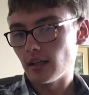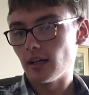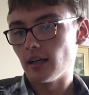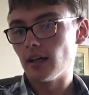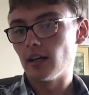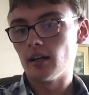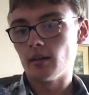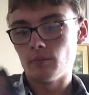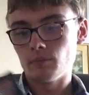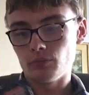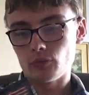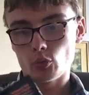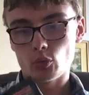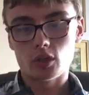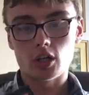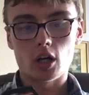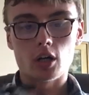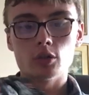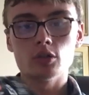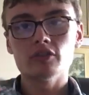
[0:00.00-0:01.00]
Um,
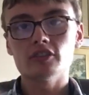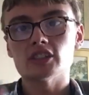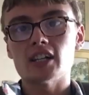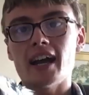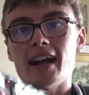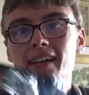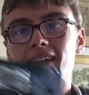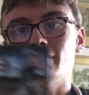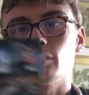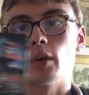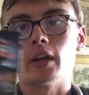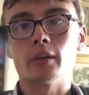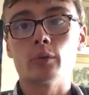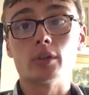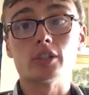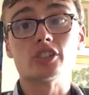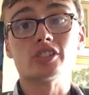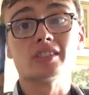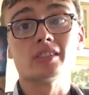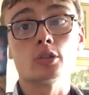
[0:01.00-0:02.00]
we've got another X-Wing,
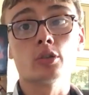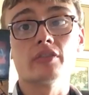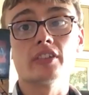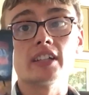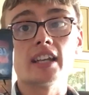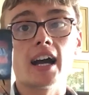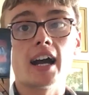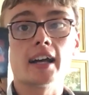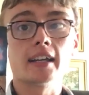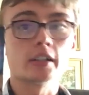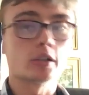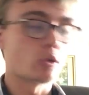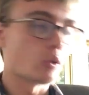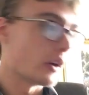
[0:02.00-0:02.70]
which is another 9